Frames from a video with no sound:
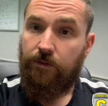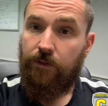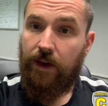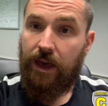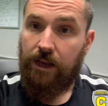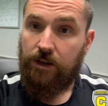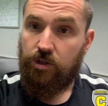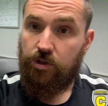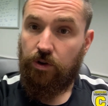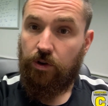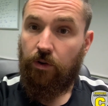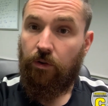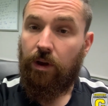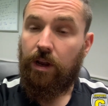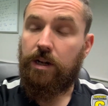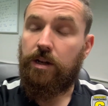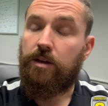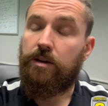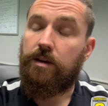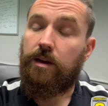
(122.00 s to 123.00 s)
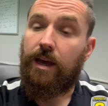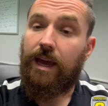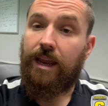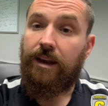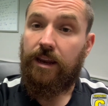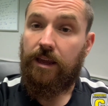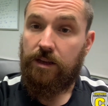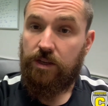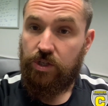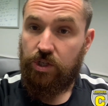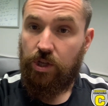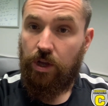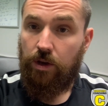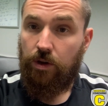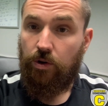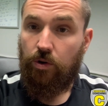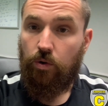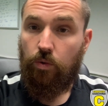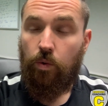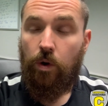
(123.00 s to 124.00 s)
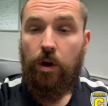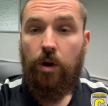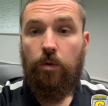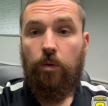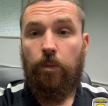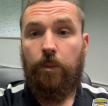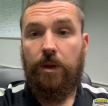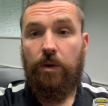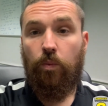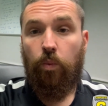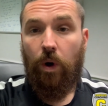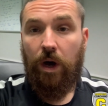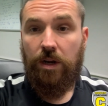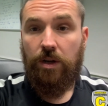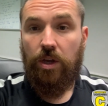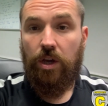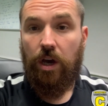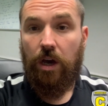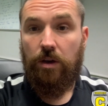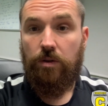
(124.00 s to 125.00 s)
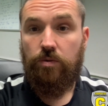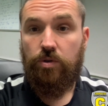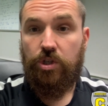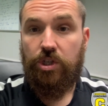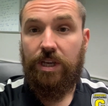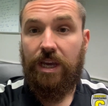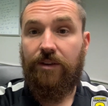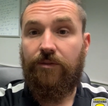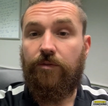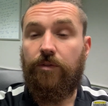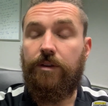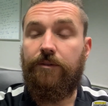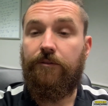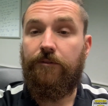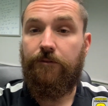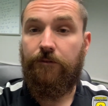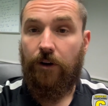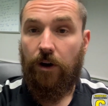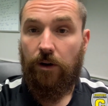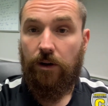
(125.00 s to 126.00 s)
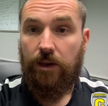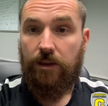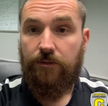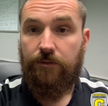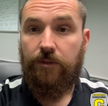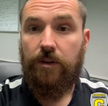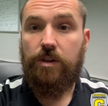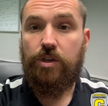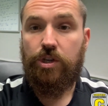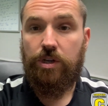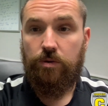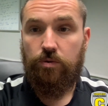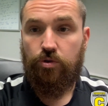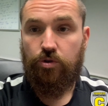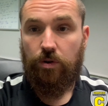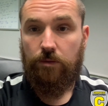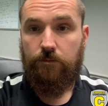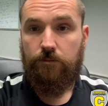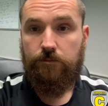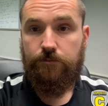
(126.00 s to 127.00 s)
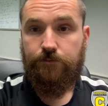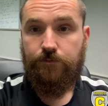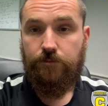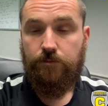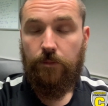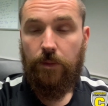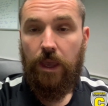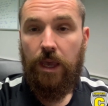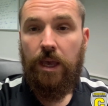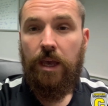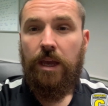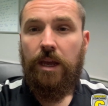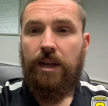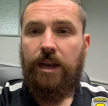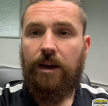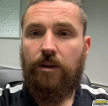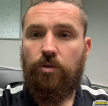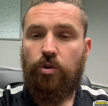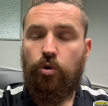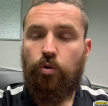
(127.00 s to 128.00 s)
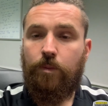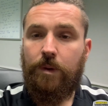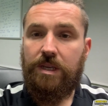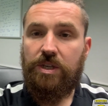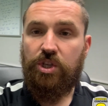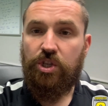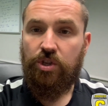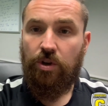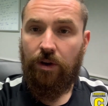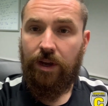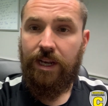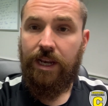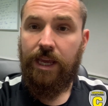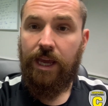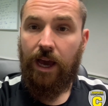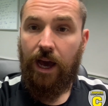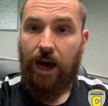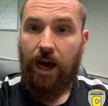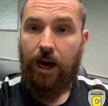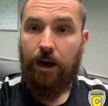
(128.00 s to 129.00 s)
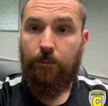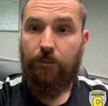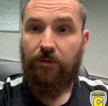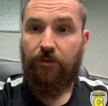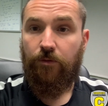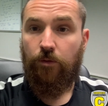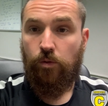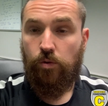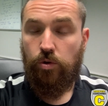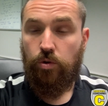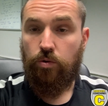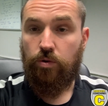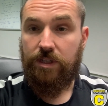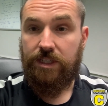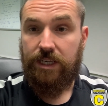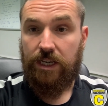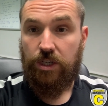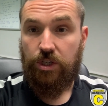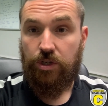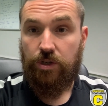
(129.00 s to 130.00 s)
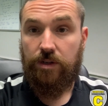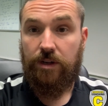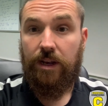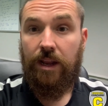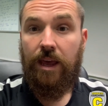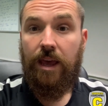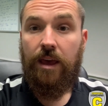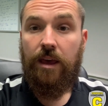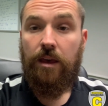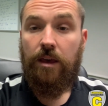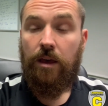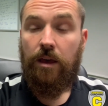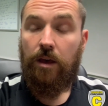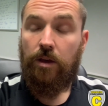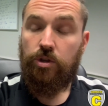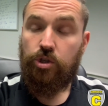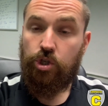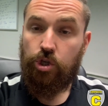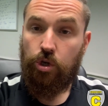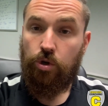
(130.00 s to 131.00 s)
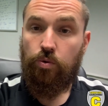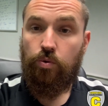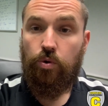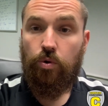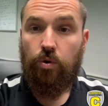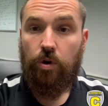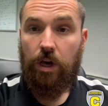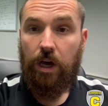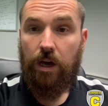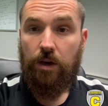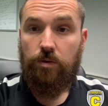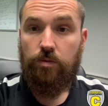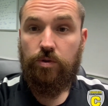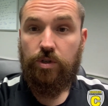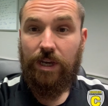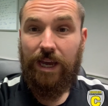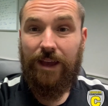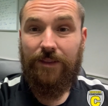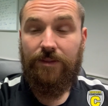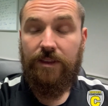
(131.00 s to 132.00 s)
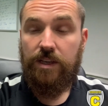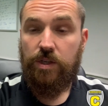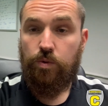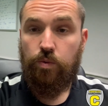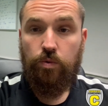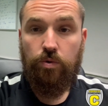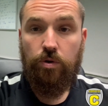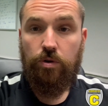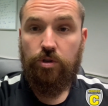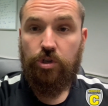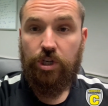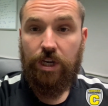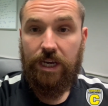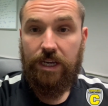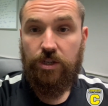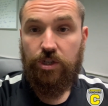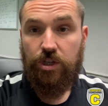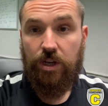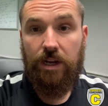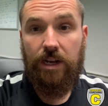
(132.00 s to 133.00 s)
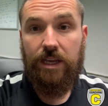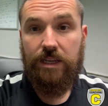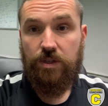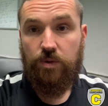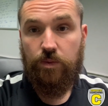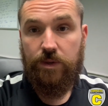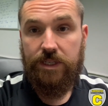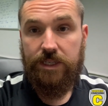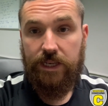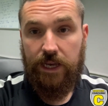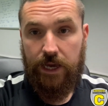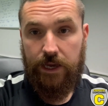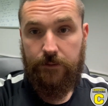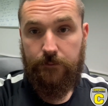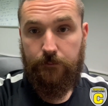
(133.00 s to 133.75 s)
for extracurricular and external will be one coach to every 5 children. Now you'll be signing up for your session to your coach, and this will not change unless we say.